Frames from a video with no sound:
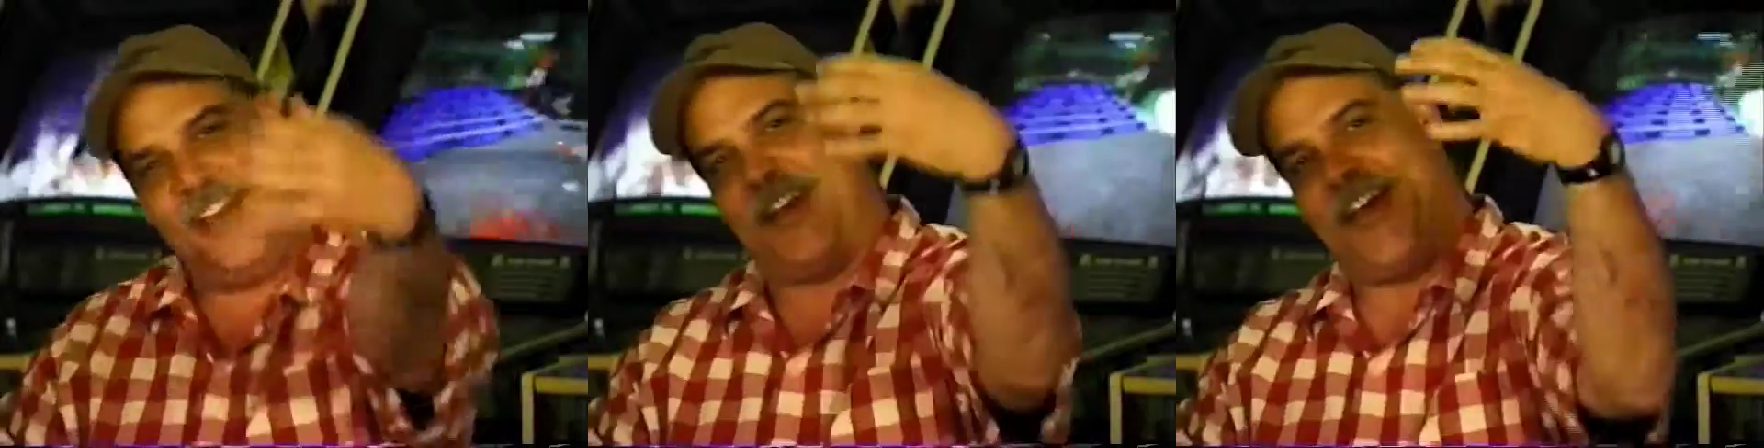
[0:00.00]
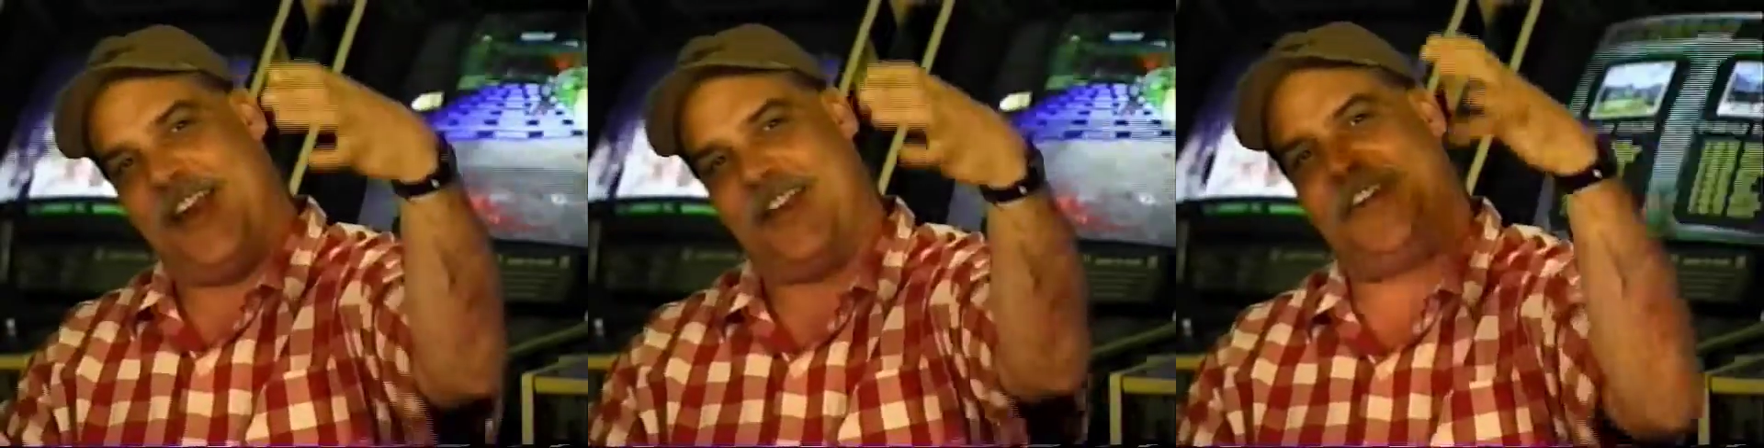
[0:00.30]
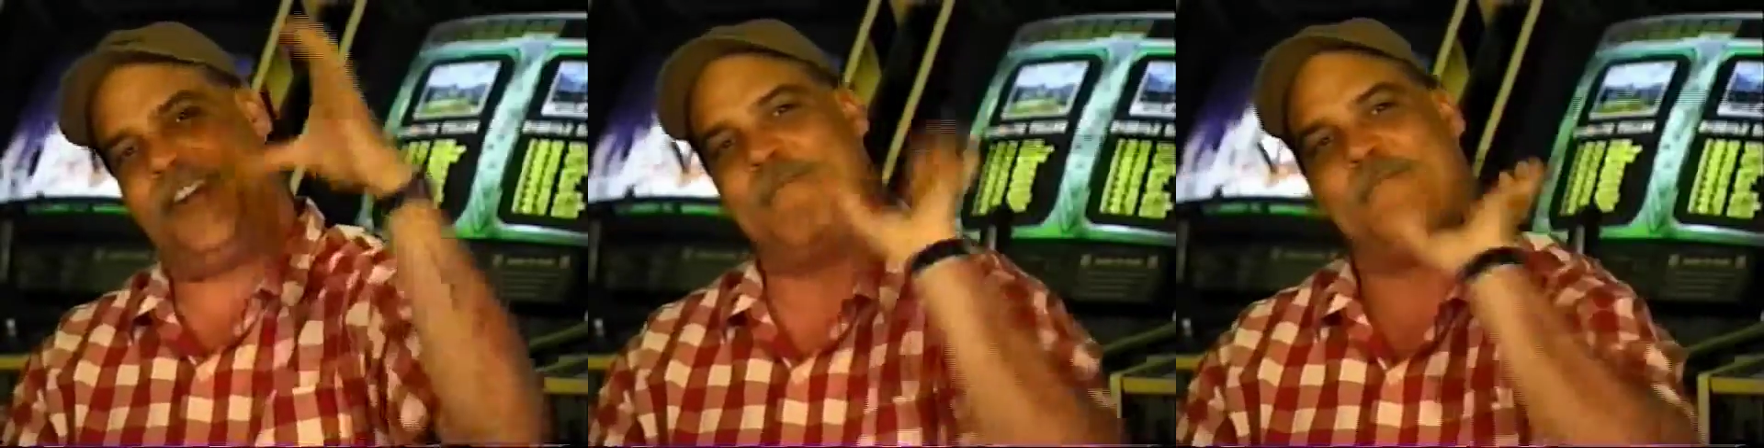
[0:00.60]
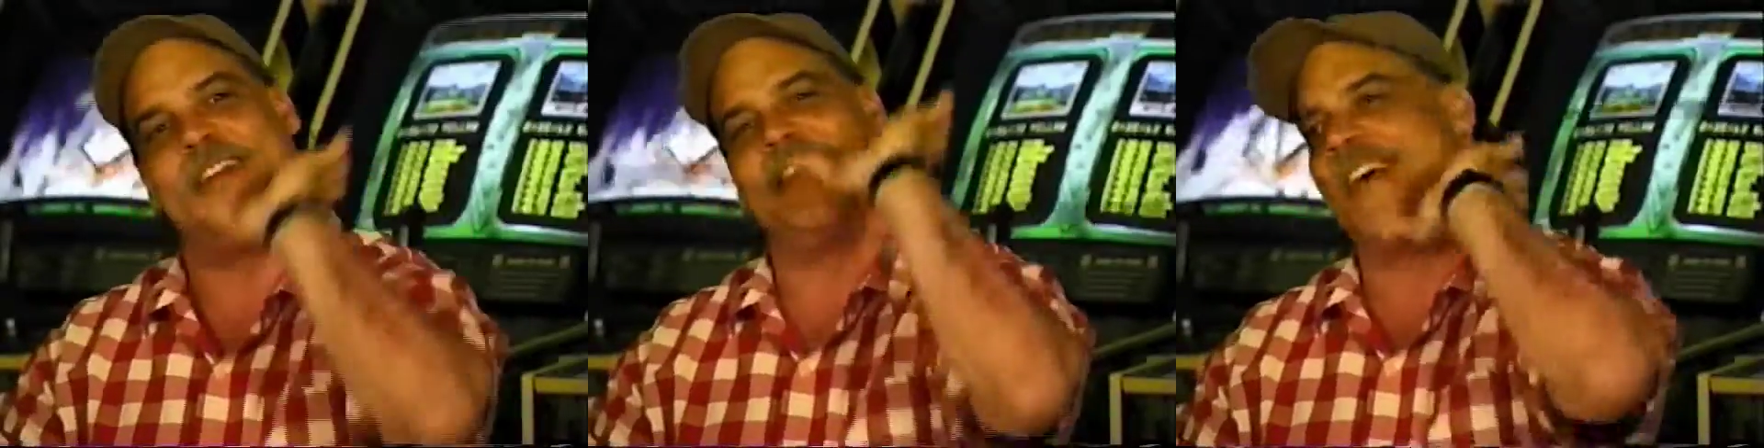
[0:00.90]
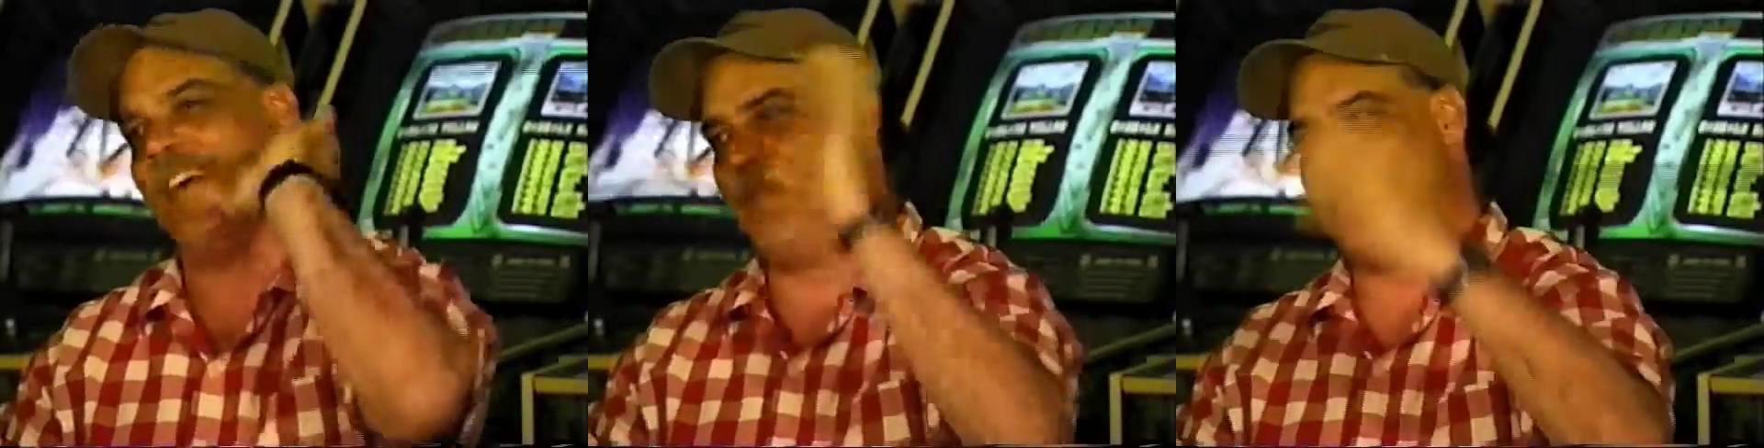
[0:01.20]
You kind of see him being
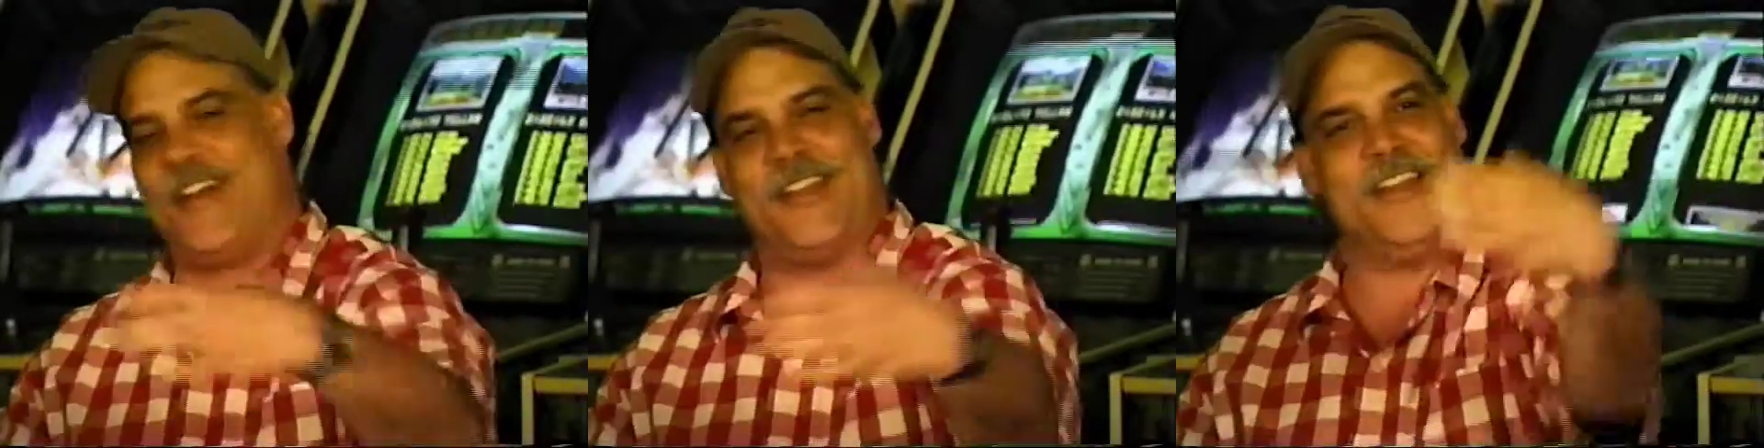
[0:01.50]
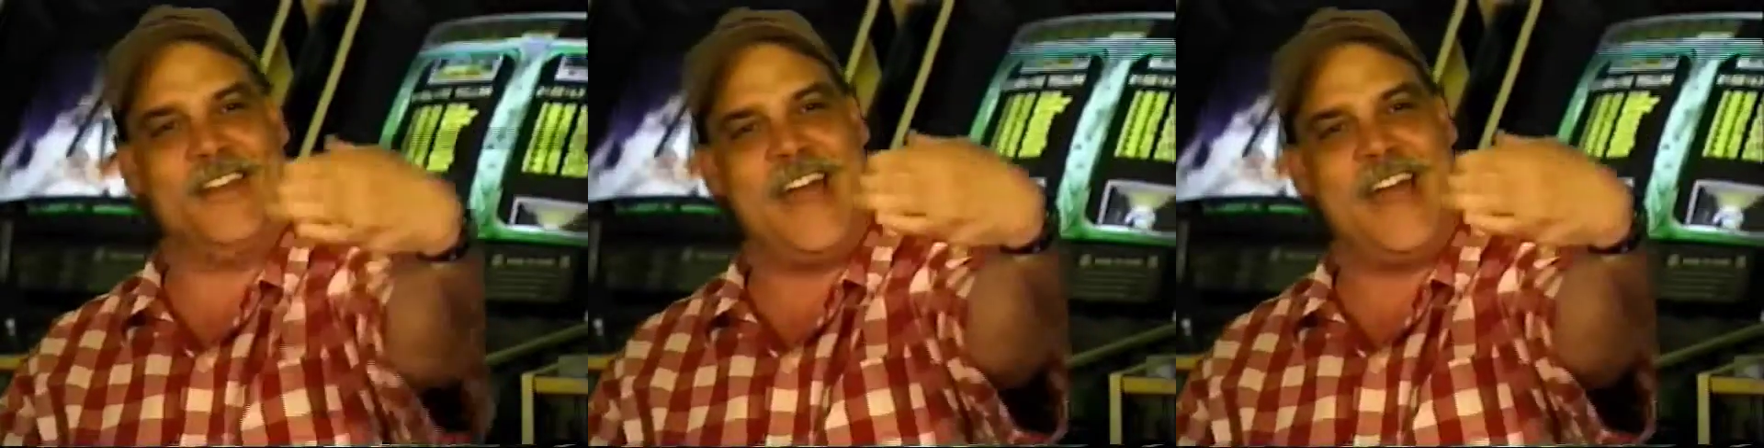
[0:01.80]
held by the